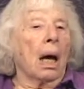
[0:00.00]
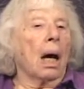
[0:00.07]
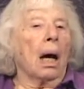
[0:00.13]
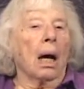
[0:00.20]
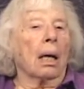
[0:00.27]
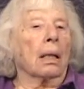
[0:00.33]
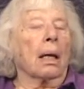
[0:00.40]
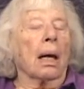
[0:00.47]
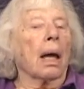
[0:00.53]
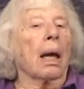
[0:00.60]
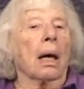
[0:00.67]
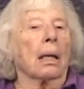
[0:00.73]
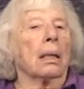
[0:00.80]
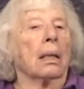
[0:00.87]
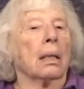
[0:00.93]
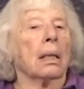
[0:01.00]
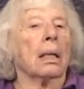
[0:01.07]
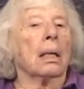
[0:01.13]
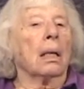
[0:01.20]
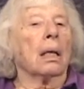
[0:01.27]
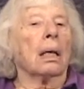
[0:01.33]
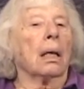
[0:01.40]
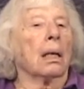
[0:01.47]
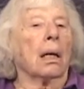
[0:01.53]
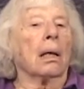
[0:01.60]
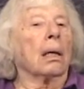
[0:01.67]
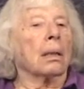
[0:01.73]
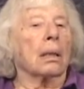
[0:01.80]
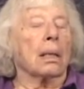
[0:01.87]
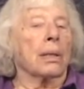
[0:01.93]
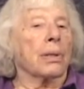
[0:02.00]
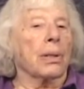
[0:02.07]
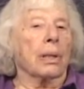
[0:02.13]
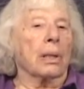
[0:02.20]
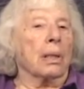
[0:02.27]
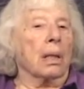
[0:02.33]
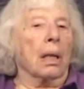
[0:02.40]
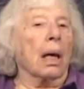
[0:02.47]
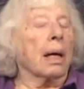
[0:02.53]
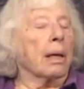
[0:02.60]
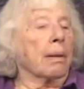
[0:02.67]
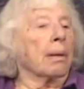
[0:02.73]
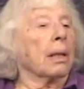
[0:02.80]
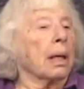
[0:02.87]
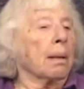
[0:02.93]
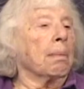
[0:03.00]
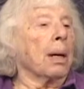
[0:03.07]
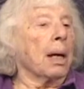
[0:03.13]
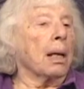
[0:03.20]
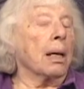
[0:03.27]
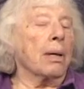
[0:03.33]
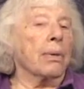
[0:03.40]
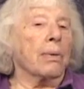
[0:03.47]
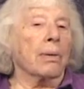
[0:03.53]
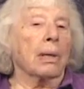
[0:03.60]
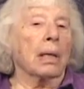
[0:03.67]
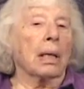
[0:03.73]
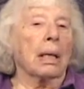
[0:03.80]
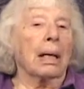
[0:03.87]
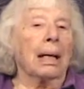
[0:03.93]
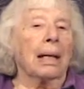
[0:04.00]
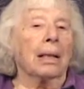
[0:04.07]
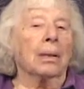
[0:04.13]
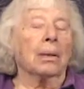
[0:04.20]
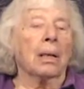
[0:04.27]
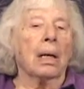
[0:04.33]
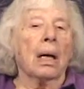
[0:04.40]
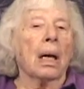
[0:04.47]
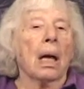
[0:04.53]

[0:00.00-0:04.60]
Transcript: I can, uh, all these years later, and I'm eighty-three now.